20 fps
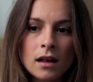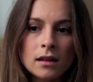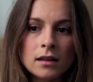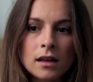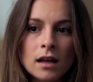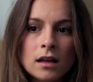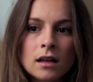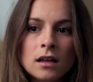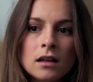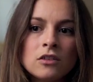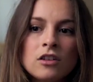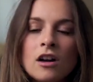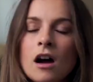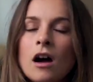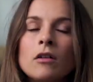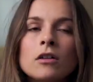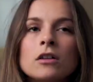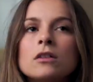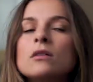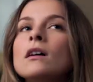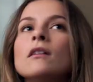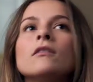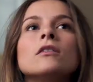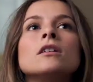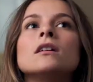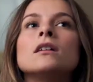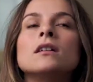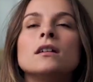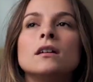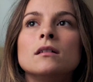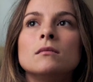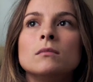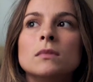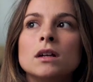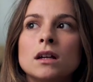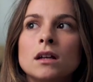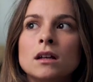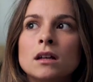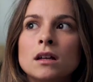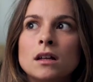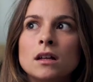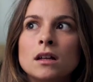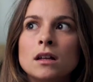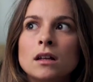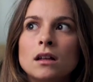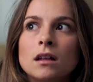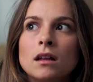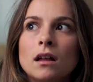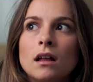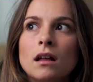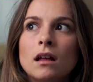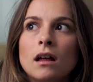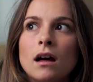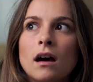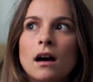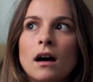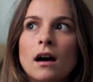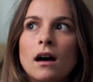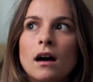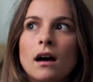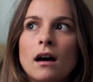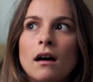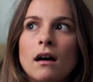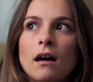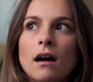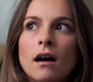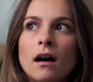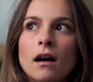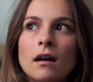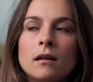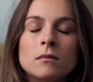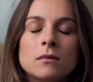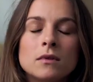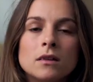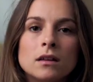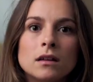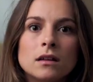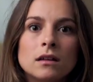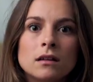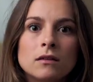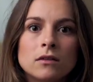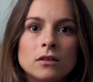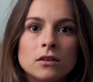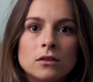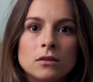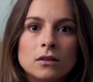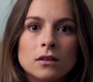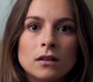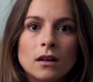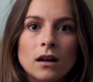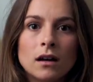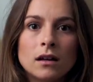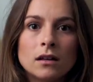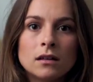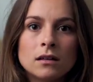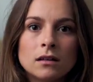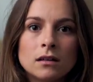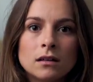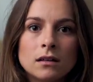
At that age, how are you ever gonna admit, I'm thinking of suicide?